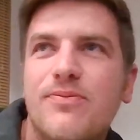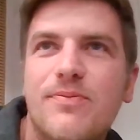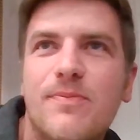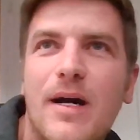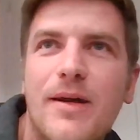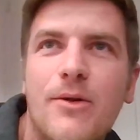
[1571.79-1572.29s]

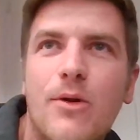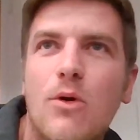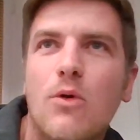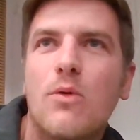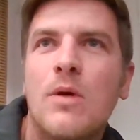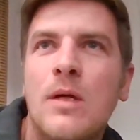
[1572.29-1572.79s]
I don't
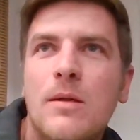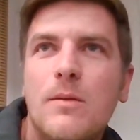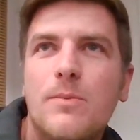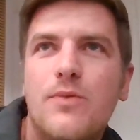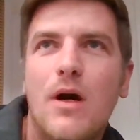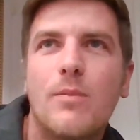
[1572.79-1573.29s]
know,
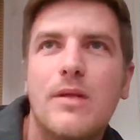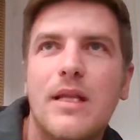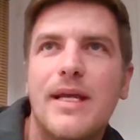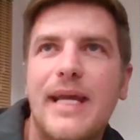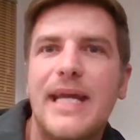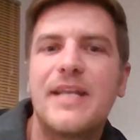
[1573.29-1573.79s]
probably
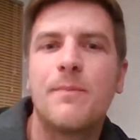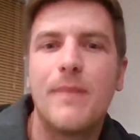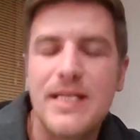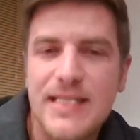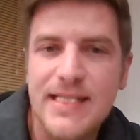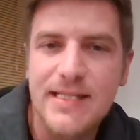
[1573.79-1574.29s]
like eight
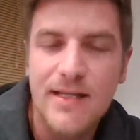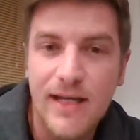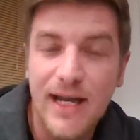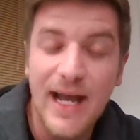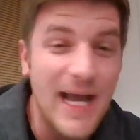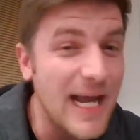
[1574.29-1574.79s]
months,
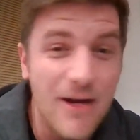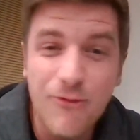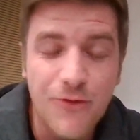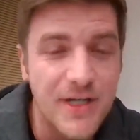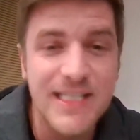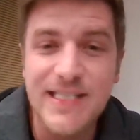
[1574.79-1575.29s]

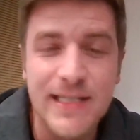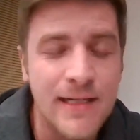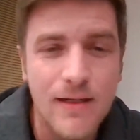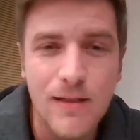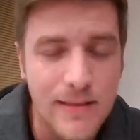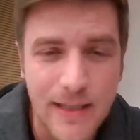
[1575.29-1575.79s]
every
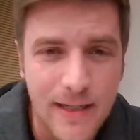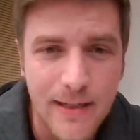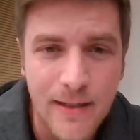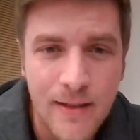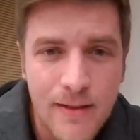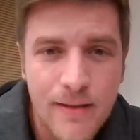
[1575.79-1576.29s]
single day.
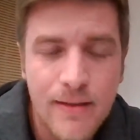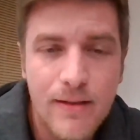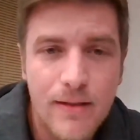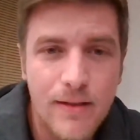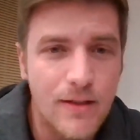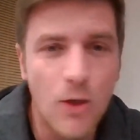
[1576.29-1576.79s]

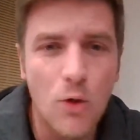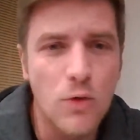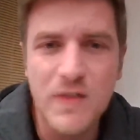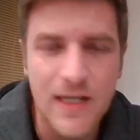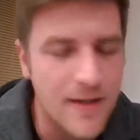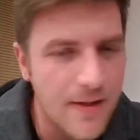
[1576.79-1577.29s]
No
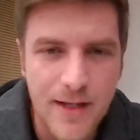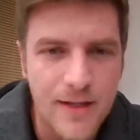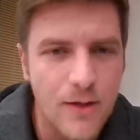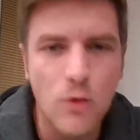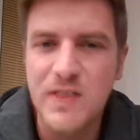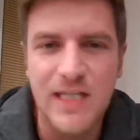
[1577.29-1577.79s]
Saturday,
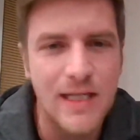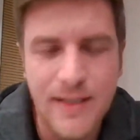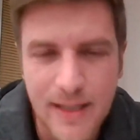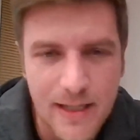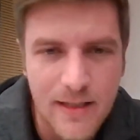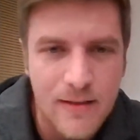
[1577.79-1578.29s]
no
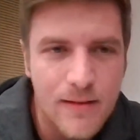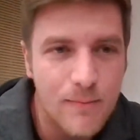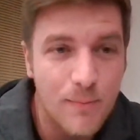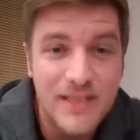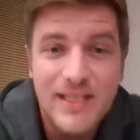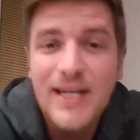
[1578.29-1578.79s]
Sunday,
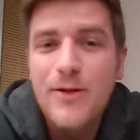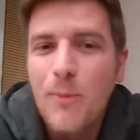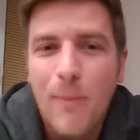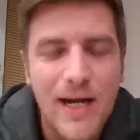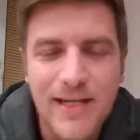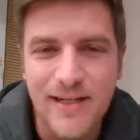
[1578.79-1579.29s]
but I don't
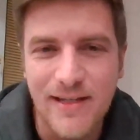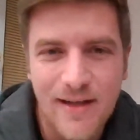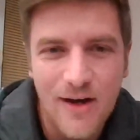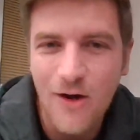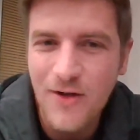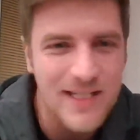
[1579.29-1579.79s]
mind it.
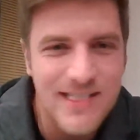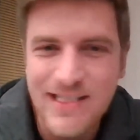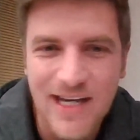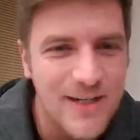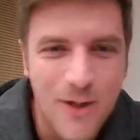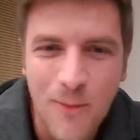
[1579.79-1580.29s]
Honestly,
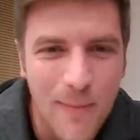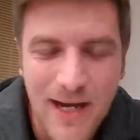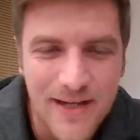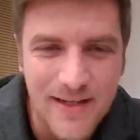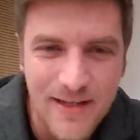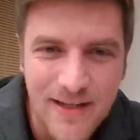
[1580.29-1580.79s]
I don't
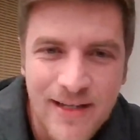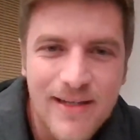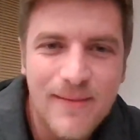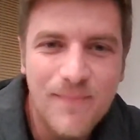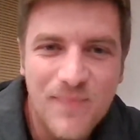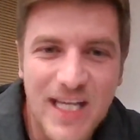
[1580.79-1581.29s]
mind it.
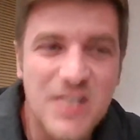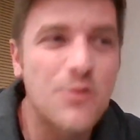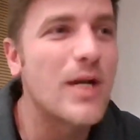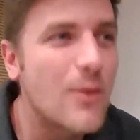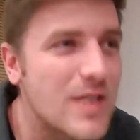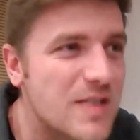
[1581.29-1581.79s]
That's
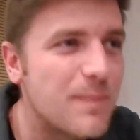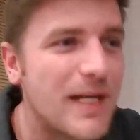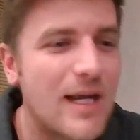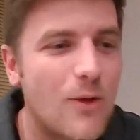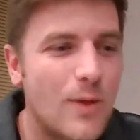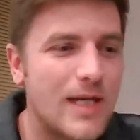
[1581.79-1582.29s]
what I was
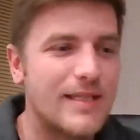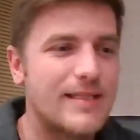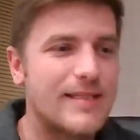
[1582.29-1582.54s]
speaking with